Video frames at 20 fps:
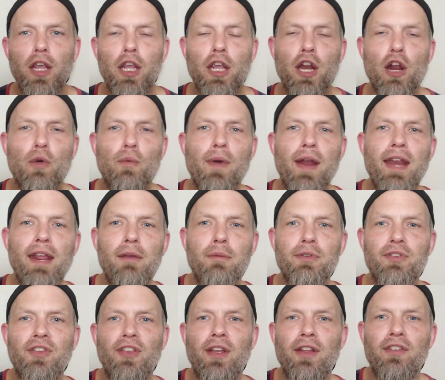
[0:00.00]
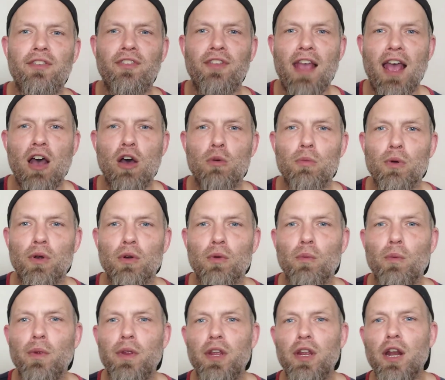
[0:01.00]
when he was at
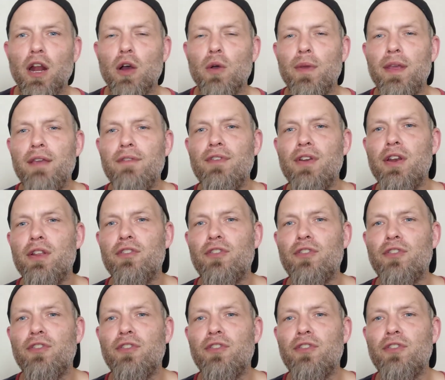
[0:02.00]
Sauber, even